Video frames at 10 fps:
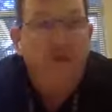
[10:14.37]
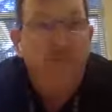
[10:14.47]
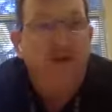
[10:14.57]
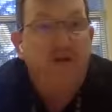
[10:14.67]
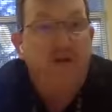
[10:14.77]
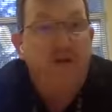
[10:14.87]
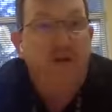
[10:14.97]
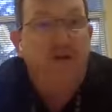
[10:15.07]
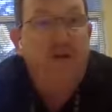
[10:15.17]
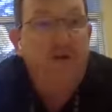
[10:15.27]
special
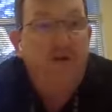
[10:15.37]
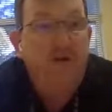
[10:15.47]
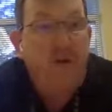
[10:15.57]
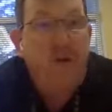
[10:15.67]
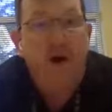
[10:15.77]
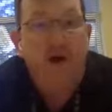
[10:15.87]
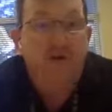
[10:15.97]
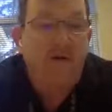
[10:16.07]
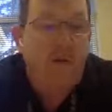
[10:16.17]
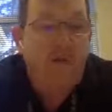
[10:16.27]
edition, which
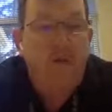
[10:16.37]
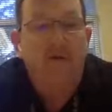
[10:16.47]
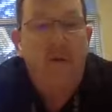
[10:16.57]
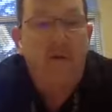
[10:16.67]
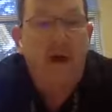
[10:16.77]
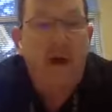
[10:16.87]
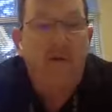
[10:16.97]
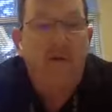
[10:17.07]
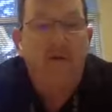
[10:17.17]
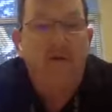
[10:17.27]
required some moving
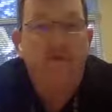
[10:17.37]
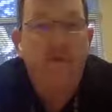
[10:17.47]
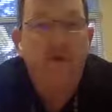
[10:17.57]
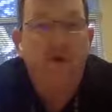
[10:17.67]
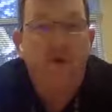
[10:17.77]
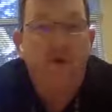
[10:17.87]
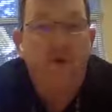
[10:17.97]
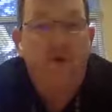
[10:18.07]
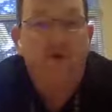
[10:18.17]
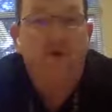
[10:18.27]
around of
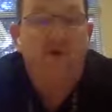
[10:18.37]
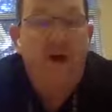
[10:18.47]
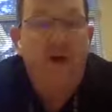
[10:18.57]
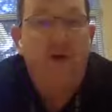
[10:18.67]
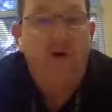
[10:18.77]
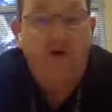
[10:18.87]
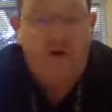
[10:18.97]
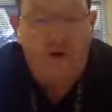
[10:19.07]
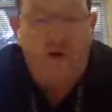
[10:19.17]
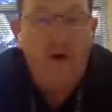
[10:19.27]
journal titles
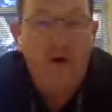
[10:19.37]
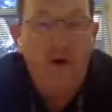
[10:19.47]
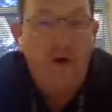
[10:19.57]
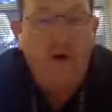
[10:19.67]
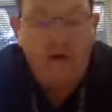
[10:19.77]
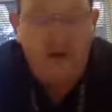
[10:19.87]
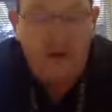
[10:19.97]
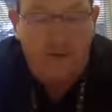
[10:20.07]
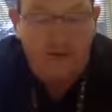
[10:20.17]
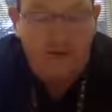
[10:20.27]
or
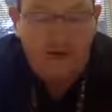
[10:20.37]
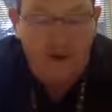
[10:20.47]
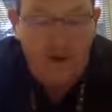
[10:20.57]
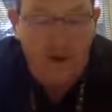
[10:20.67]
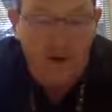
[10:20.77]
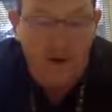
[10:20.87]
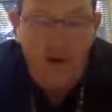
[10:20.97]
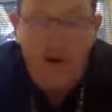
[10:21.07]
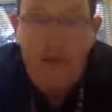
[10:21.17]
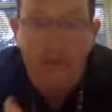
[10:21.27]
subjects. So
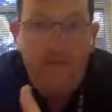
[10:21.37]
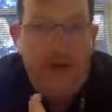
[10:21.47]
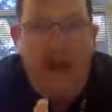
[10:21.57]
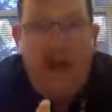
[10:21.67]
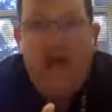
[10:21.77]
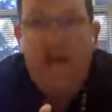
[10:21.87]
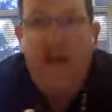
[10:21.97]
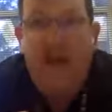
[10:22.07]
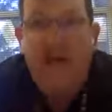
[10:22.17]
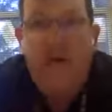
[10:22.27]
as
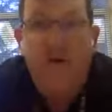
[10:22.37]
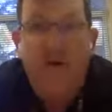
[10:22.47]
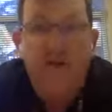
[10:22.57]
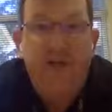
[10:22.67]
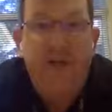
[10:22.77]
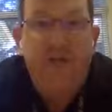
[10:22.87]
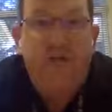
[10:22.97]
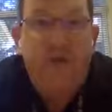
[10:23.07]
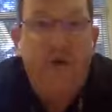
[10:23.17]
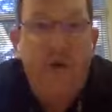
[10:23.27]
the editor in
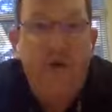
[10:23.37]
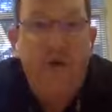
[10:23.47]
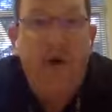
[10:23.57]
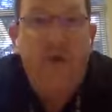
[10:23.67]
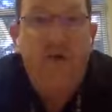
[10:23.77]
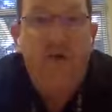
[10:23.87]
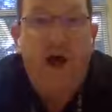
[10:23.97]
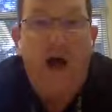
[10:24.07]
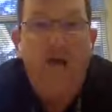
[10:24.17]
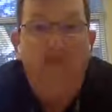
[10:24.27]
chief, I mean, you have a
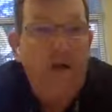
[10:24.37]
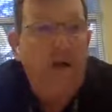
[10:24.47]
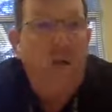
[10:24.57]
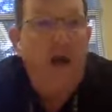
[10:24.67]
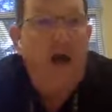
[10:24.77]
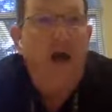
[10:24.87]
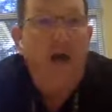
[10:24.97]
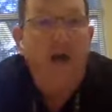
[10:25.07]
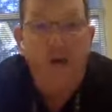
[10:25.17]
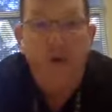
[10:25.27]
lot of leeway,
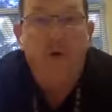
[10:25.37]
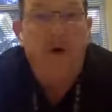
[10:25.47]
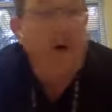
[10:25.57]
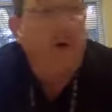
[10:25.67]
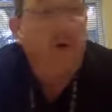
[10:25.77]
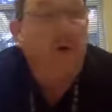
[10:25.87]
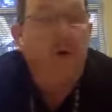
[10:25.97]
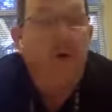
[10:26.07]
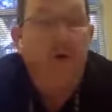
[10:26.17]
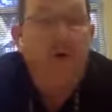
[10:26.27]
and you can,
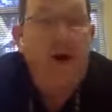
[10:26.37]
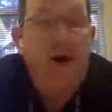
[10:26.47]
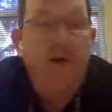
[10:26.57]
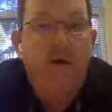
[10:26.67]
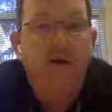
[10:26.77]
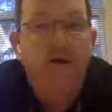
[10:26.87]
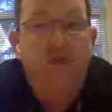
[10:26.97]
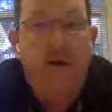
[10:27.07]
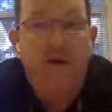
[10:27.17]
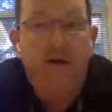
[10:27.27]
create those
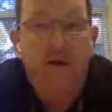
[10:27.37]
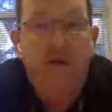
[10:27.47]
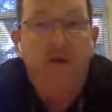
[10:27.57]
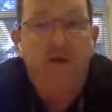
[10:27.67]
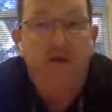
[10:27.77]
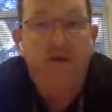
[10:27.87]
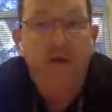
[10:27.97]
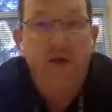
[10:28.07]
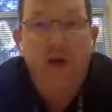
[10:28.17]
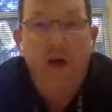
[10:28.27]
special editions.
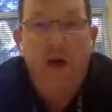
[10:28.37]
